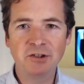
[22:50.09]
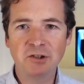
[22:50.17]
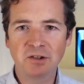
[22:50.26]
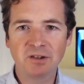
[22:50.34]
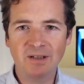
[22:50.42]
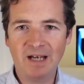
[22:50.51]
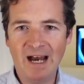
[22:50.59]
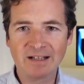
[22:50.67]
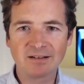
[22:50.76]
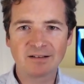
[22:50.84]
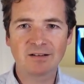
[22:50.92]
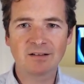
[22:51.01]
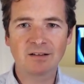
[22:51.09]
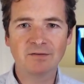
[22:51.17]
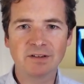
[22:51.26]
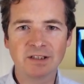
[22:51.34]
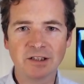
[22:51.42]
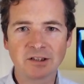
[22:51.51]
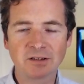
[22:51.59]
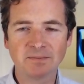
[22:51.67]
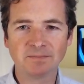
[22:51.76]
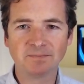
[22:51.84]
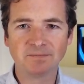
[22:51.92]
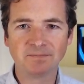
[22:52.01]
and you can add to the
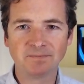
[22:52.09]
conversation.